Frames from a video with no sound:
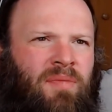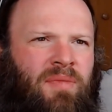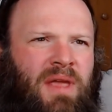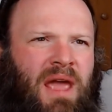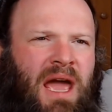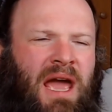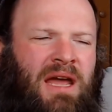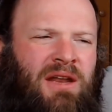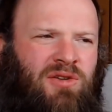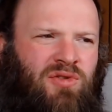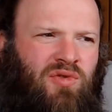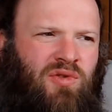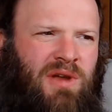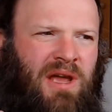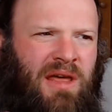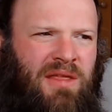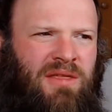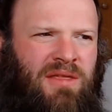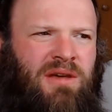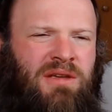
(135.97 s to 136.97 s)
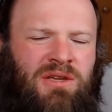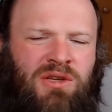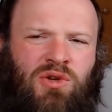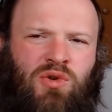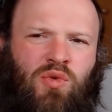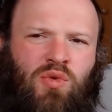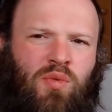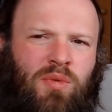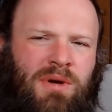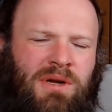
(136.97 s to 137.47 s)
and together you
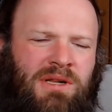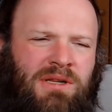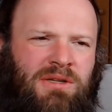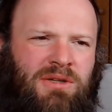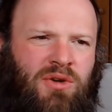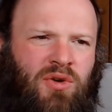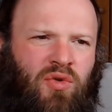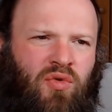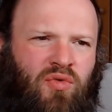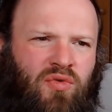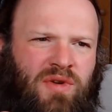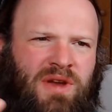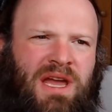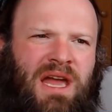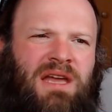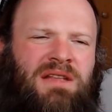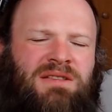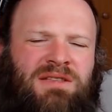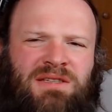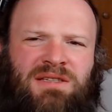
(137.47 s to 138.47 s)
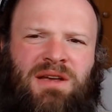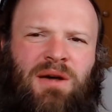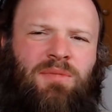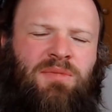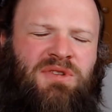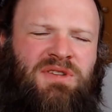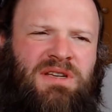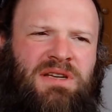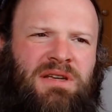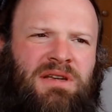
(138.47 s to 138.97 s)
will create
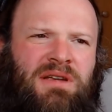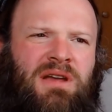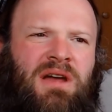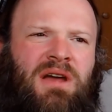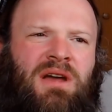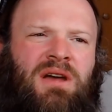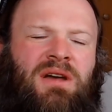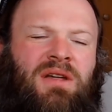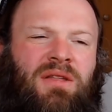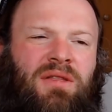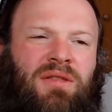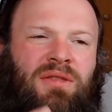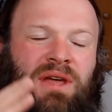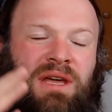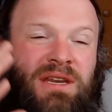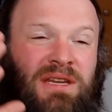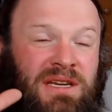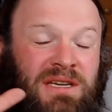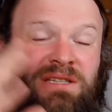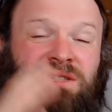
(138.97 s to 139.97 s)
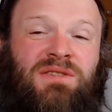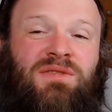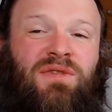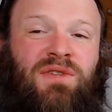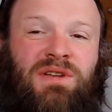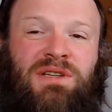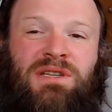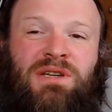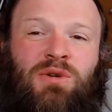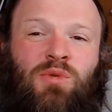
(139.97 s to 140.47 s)
something that is
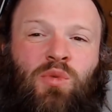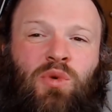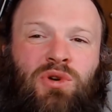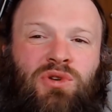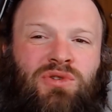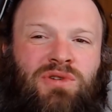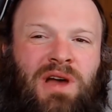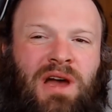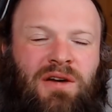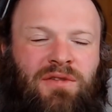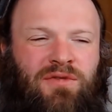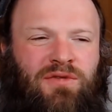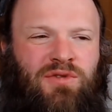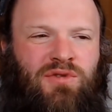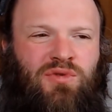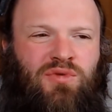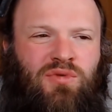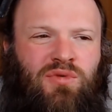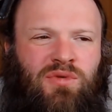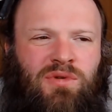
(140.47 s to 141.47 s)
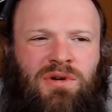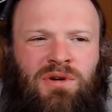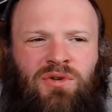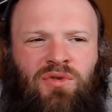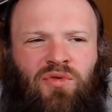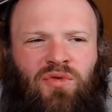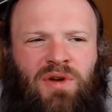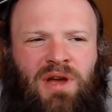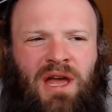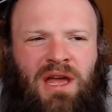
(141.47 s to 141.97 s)
fitting what you have to
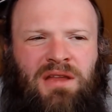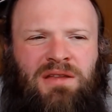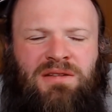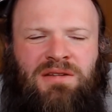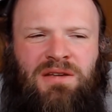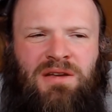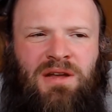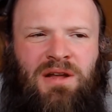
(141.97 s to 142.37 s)
create